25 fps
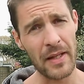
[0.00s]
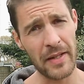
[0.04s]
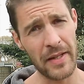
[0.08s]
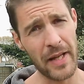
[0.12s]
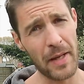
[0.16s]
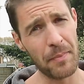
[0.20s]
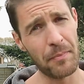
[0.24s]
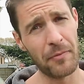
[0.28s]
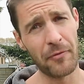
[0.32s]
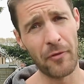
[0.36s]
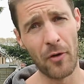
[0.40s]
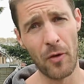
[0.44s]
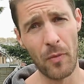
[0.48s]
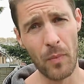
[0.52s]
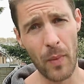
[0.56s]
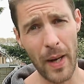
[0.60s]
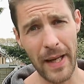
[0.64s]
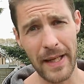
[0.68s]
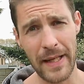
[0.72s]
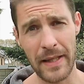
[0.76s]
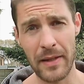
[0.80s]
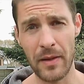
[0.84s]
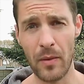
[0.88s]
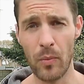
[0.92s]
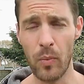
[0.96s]
They perform
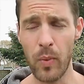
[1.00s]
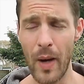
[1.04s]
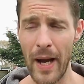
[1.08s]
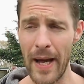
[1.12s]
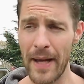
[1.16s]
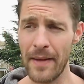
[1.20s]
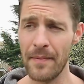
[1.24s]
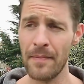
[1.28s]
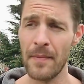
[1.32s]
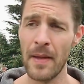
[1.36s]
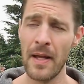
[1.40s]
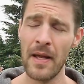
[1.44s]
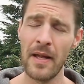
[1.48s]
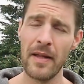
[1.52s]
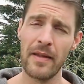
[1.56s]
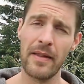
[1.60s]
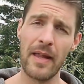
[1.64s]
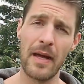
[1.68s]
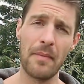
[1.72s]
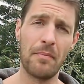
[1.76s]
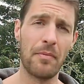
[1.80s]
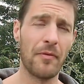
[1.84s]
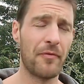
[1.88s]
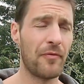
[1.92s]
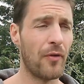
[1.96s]
well in the wet,
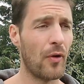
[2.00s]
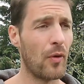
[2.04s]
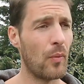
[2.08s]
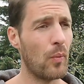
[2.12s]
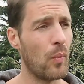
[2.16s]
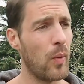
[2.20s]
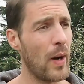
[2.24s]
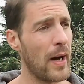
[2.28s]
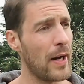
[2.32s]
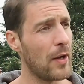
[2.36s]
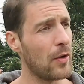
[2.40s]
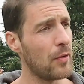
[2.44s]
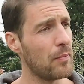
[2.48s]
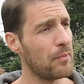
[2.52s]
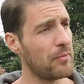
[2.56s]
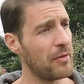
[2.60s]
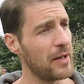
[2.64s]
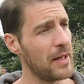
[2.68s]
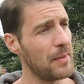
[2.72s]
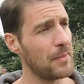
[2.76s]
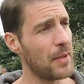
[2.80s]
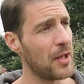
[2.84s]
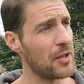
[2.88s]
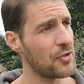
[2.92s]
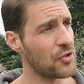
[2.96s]
they perform well
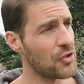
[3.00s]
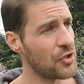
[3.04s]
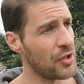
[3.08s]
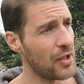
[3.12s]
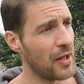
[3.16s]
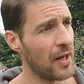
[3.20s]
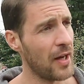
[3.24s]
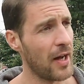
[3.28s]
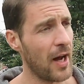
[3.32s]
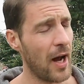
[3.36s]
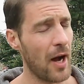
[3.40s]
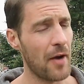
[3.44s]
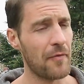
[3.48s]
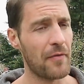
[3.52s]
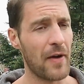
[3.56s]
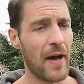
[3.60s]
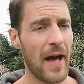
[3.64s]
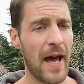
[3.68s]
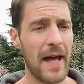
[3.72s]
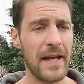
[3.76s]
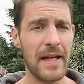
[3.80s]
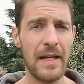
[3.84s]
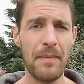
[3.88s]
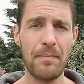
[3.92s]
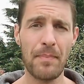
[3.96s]
pretty much over
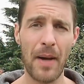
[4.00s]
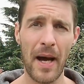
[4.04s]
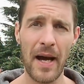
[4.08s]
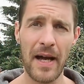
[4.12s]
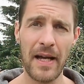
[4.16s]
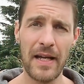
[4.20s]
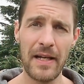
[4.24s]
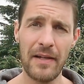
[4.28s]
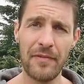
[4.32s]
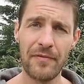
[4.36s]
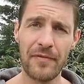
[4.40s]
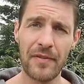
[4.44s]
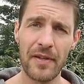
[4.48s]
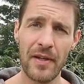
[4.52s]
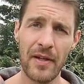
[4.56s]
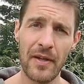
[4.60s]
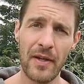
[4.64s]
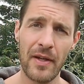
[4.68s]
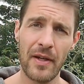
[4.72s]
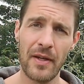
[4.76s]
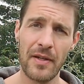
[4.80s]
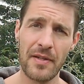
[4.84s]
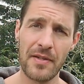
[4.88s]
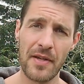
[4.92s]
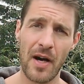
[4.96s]
any paved,
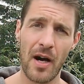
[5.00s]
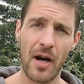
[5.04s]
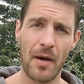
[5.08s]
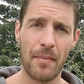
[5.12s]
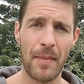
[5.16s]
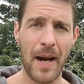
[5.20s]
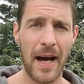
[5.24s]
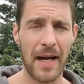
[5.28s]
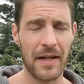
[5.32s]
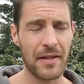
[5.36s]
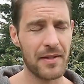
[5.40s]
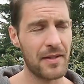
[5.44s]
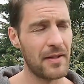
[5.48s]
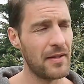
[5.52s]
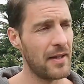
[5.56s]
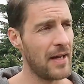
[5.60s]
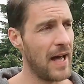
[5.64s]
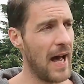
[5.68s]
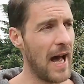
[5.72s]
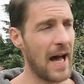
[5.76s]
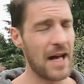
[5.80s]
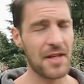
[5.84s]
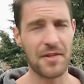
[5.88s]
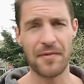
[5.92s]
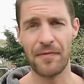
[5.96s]
tarmacked,
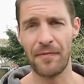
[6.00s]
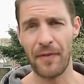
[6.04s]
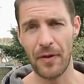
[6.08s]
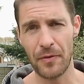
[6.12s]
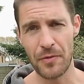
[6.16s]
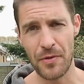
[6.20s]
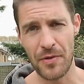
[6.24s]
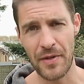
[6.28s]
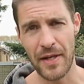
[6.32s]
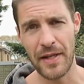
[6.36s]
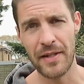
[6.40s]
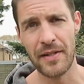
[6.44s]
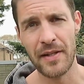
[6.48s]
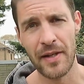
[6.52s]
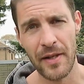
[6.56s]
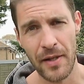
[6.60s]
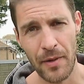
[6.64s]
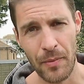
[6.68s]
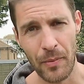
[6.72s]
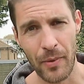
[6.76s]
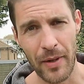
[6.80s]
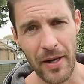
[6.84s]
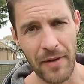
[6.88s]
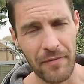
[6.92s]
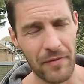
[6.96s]
asphalted,
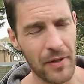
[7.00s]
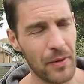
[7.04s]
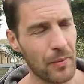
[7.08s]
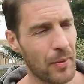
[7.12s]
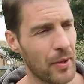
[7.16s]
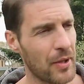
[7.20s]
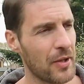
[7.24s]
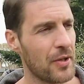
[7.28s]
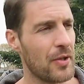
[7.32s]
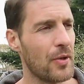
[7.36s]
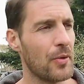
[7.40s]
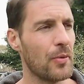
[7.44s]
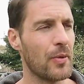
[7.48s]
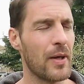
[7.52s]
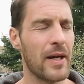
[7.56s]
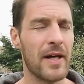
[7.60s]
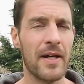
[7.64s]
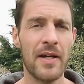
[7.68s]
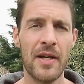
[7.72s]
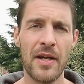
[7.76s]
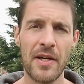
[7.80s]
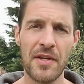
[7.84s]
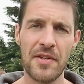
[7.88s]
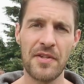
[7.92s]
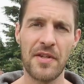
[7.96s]
whatever you want to call it,
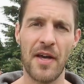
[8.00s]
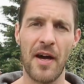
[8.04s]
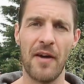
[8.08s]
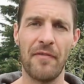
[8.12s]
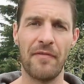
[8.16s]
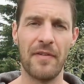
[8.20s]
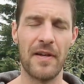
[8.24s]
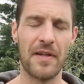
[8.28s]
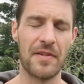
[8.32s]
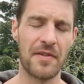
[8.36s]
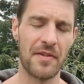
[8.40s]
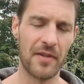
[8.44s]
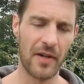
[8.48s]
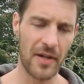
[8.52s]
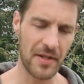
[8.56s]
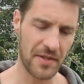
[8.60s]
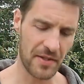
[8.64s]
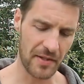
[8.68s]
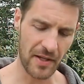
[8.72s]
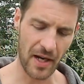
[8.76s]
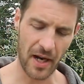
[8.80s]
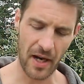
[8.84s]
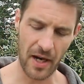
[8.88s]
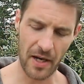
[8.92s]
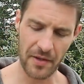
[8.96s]
surface. Nice
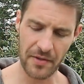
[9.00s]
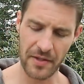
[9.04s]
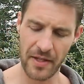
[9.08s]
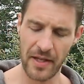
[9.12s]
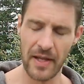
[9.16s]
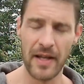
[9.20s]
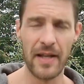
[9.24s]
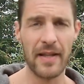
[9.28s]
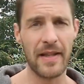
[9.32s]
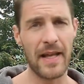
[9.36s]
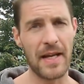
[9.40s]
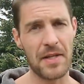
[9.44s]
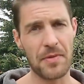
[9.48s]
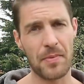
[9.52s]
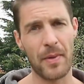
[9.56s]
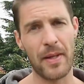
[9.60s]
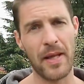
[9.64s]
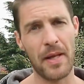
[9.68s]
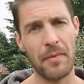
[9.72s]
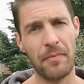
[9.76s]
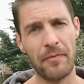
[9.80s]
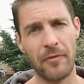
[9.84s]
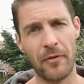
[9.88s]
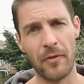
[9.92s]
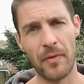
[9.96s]
and hard, that's where
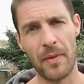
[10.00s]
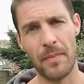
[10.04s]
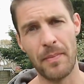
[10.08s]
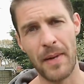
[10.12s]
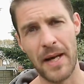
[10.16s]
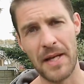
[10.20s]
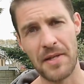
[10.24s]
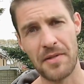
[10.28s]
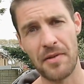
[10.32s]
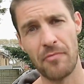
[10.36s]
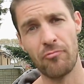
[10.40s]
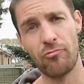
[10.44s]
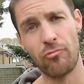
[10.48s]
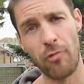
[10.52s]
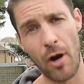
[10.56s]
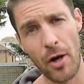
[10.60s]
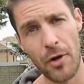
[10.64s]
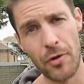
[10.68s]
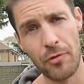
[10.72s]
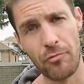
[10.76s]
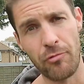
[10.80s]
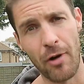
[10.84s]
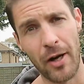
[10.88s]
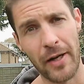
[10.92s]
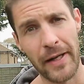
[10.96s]
they perform the best.
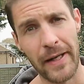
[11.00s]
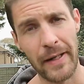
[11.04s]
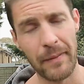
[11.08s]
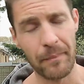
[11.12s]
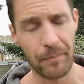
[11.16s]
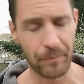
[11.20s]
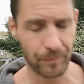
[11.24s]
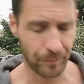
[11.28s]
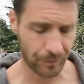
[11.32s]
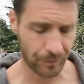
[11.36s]
Road running.